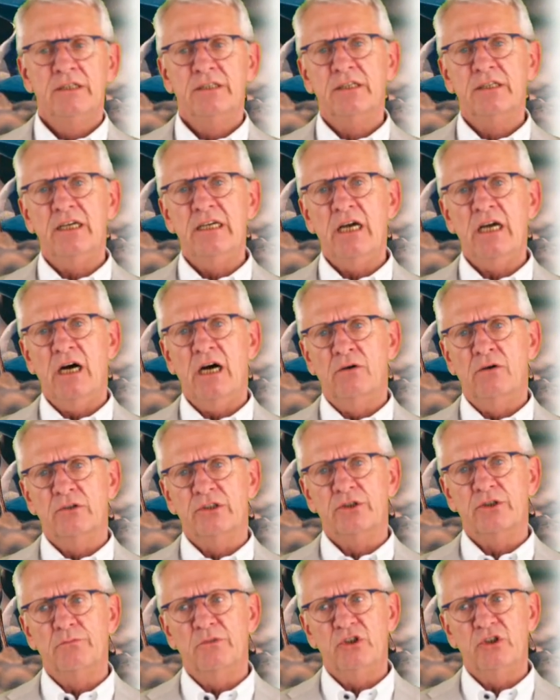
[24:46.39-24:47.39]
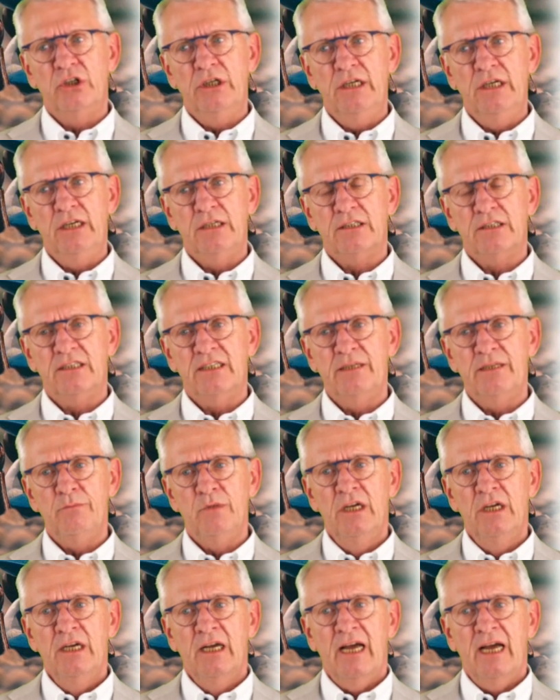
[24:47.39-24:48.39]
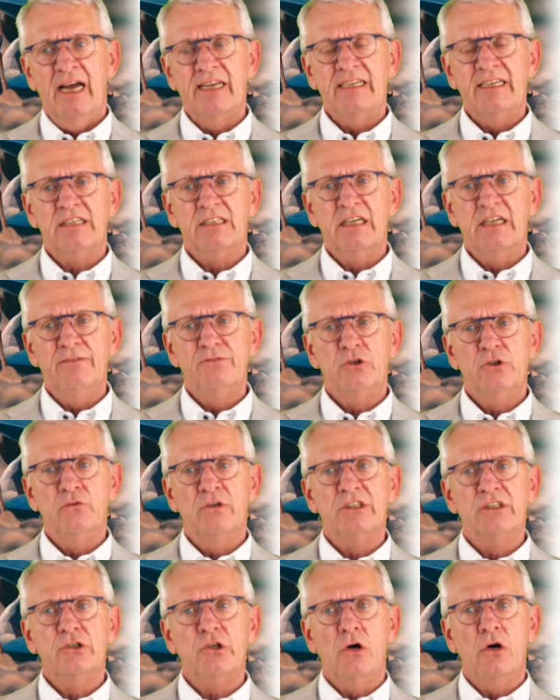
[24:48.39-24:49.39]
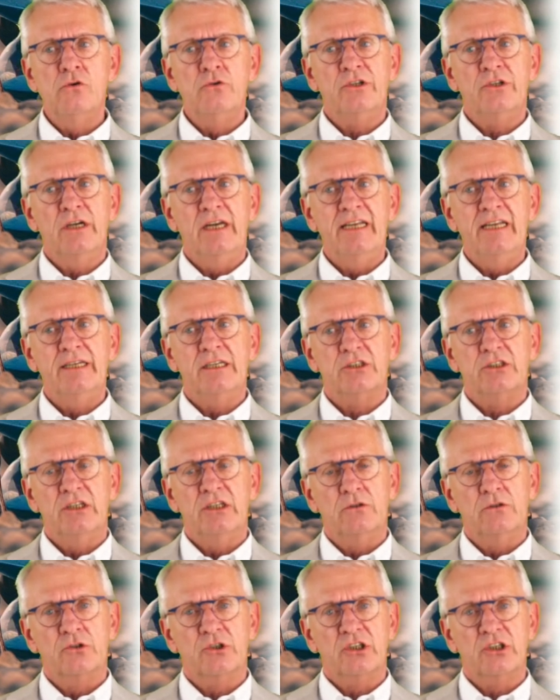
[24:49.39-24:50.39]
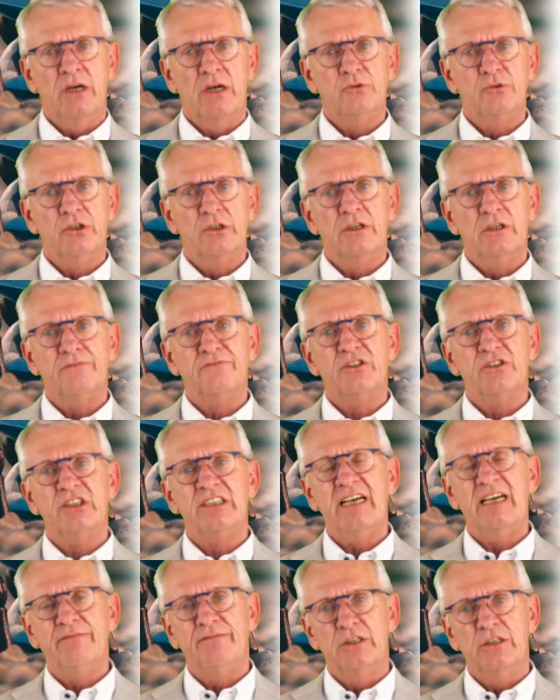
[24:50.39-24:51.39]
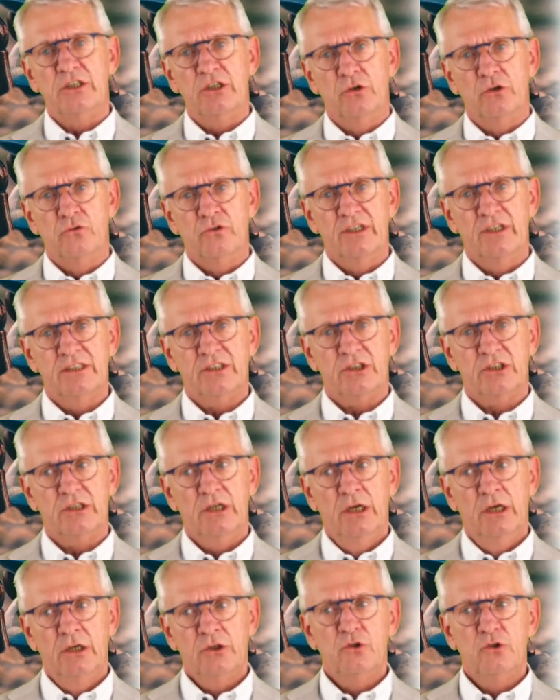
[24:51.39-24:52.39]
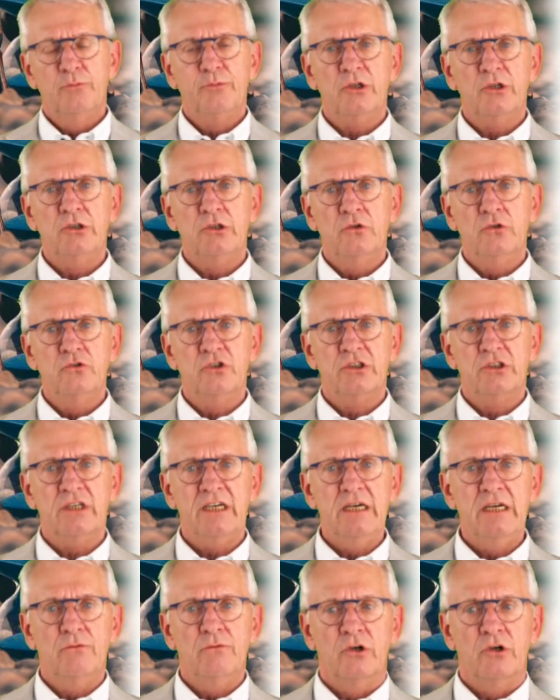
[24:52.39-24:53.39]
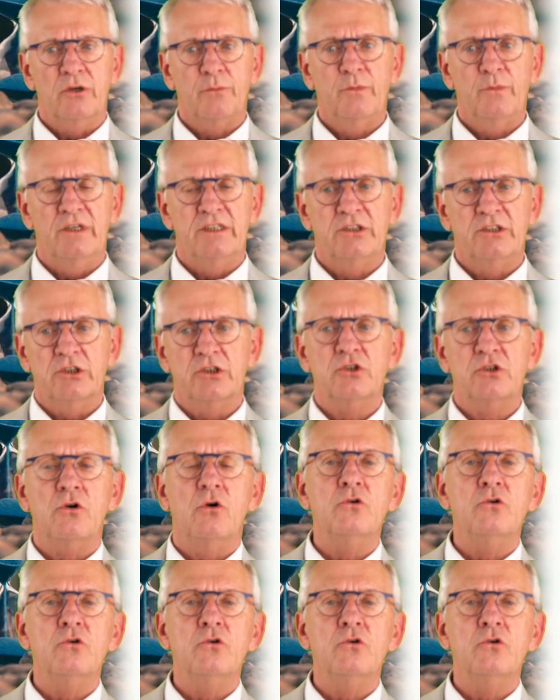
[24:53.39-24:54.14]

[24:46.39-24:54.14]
3 hours machining time, and that gives you a total energy consumption of 7 units to produce 3 workpieces.